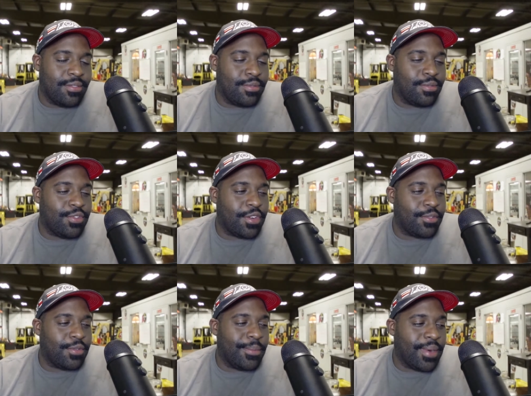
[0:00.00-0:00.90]

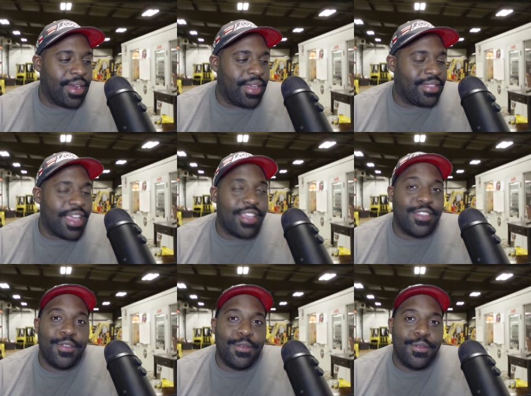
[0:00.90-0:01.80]
Truck Rebrands. I
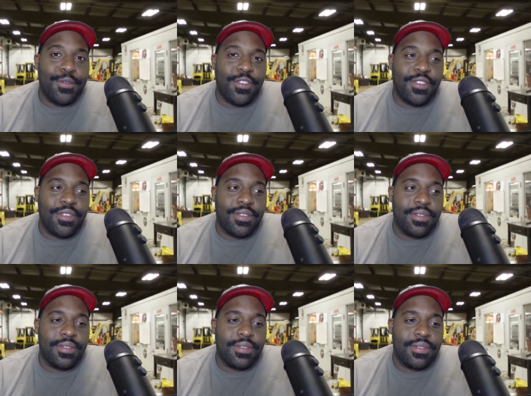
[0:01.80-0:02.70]
use
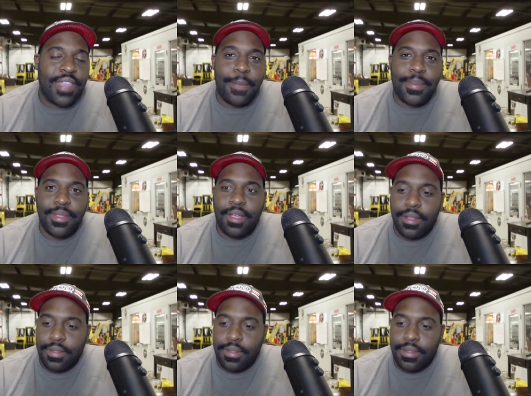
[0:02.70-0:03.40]
Tapatalk.